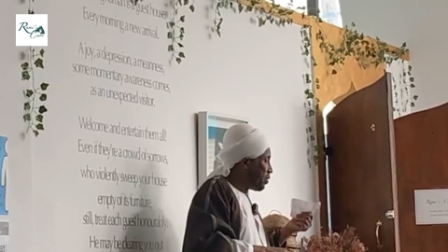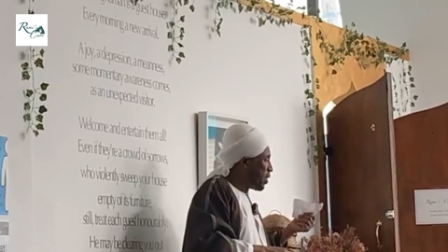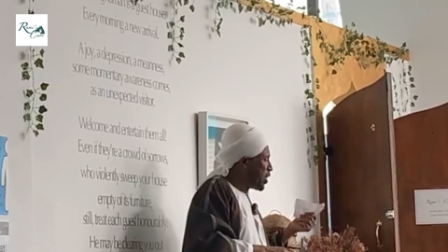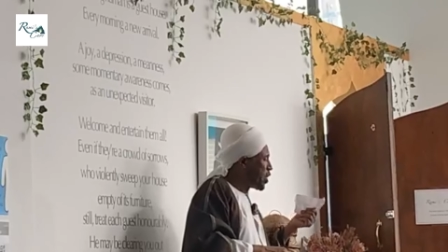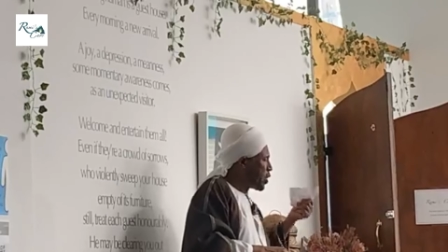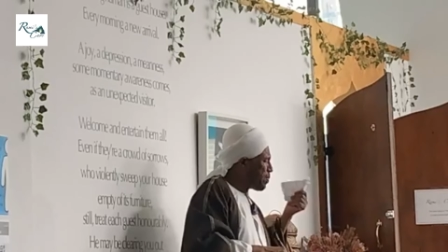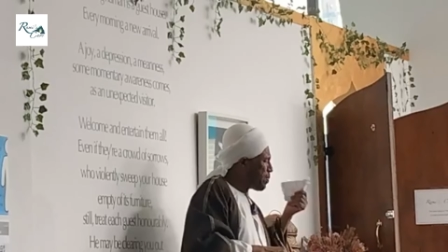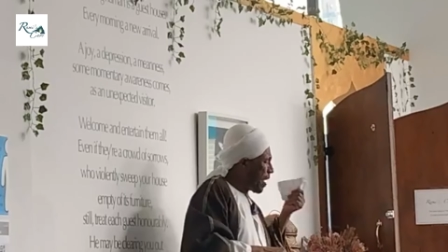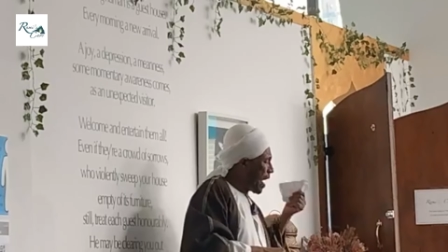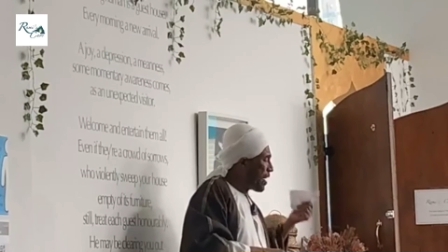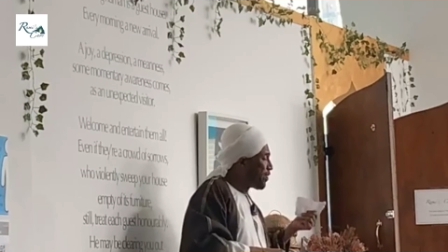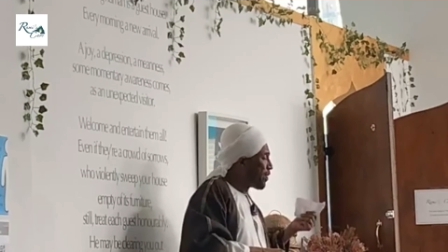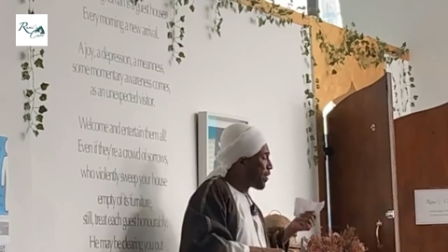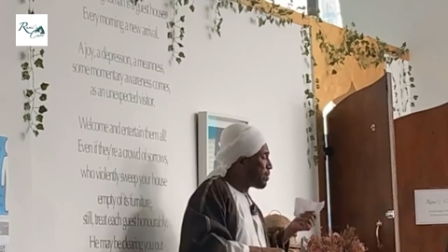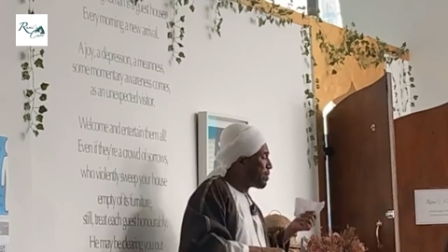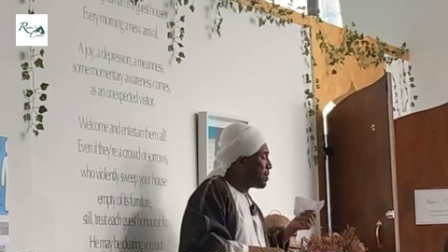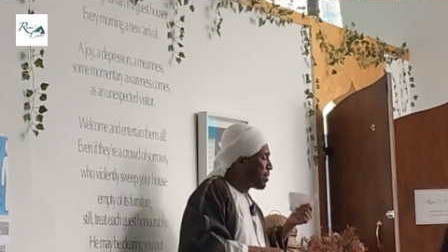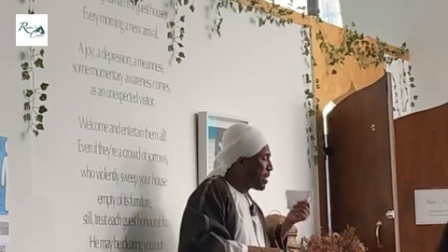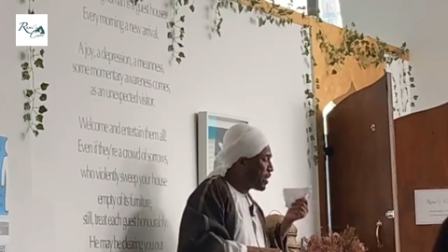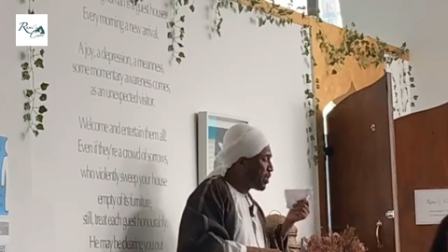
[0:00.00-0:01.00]
When you buy
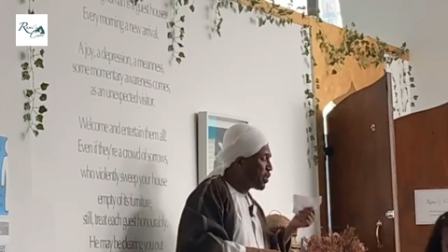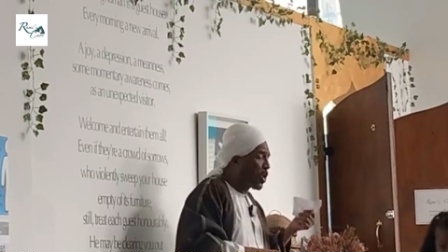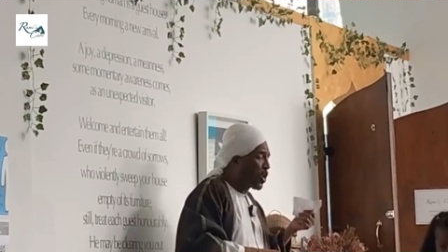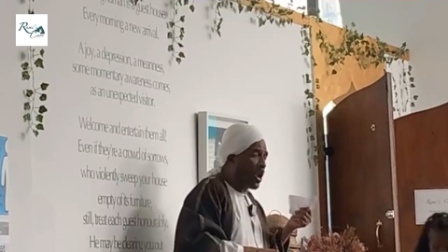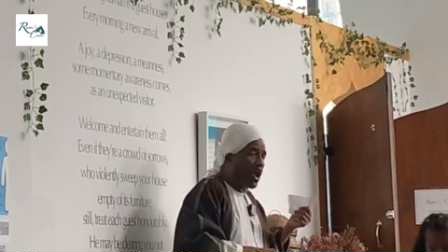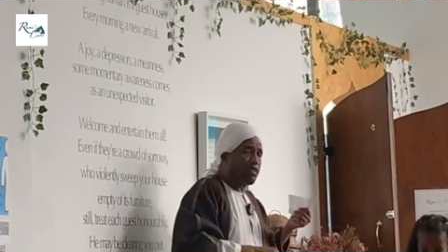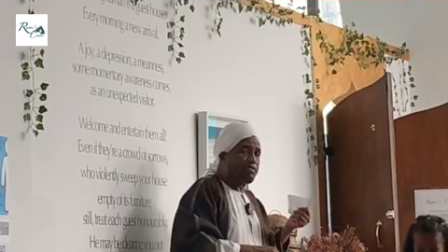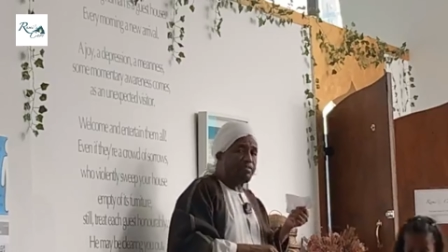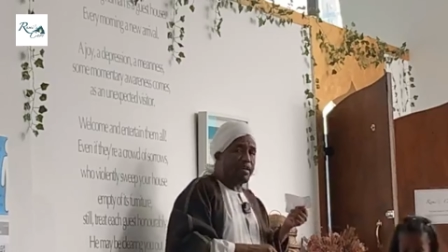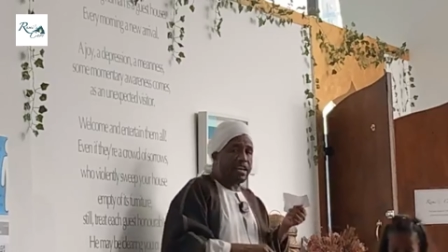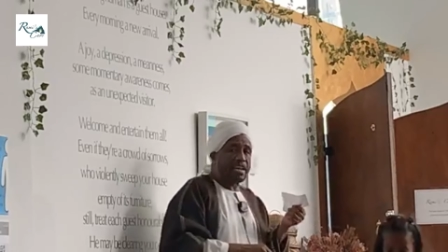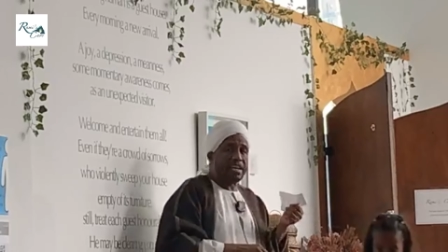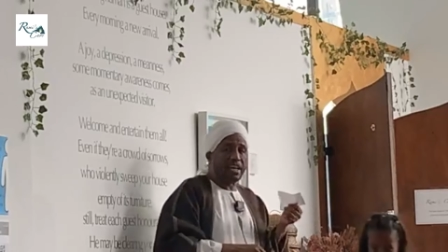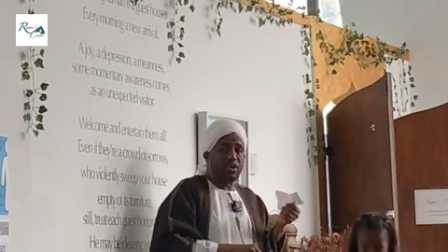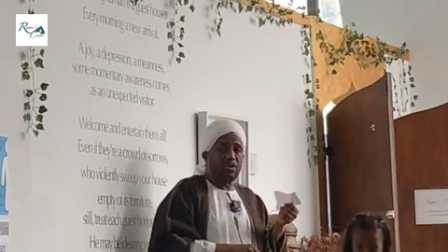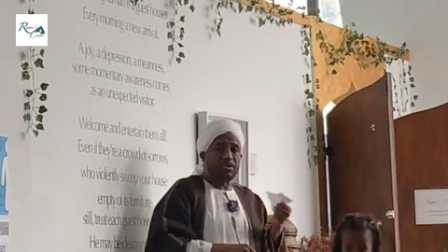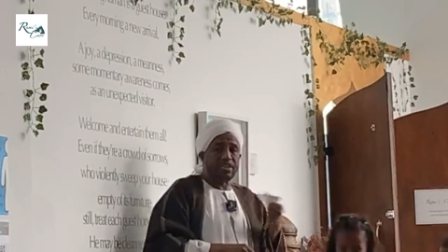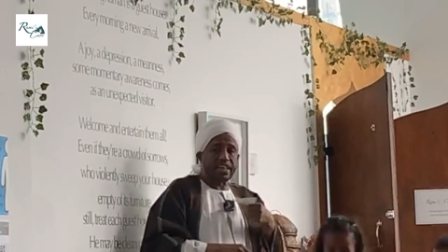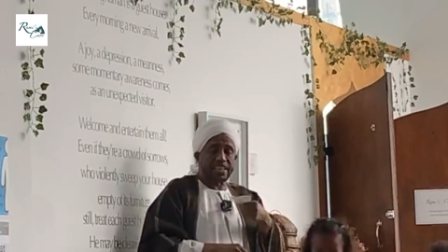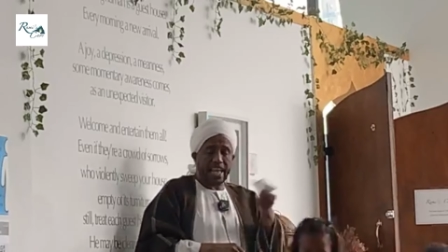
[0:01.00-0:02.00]
from him and he don't have money,
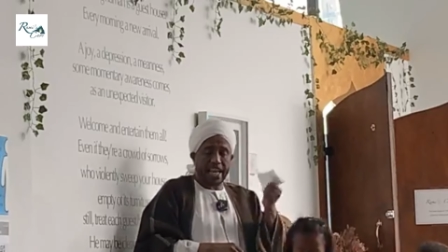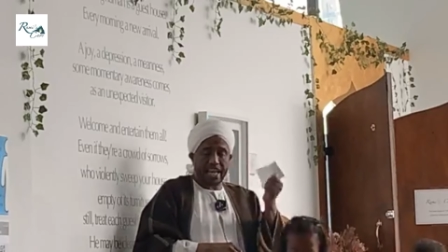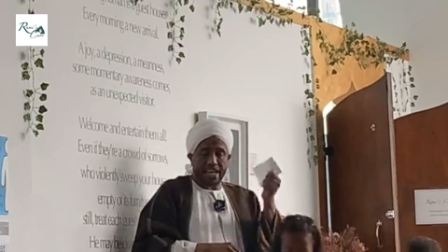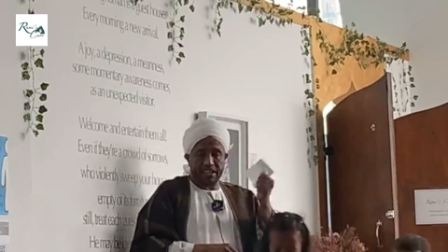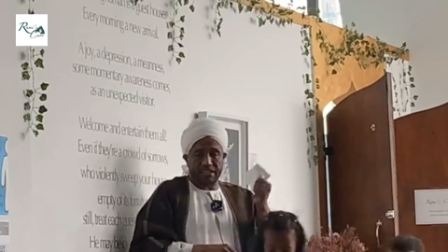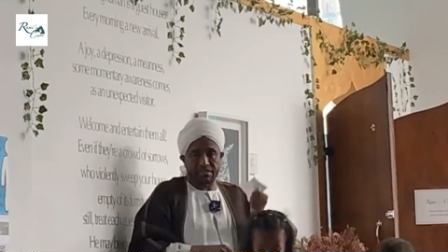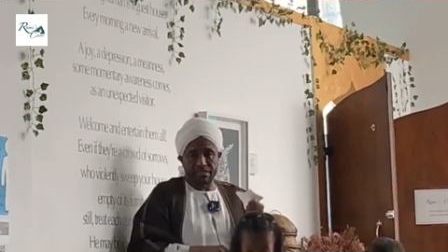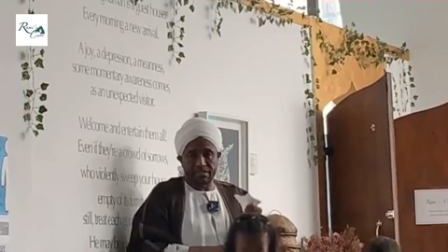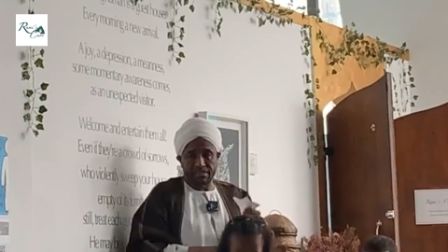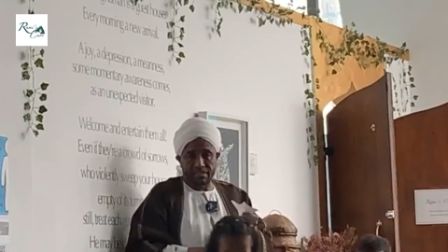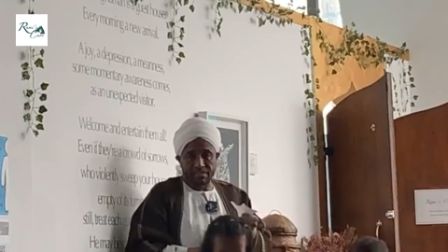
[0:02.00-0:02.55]
he will say, take it.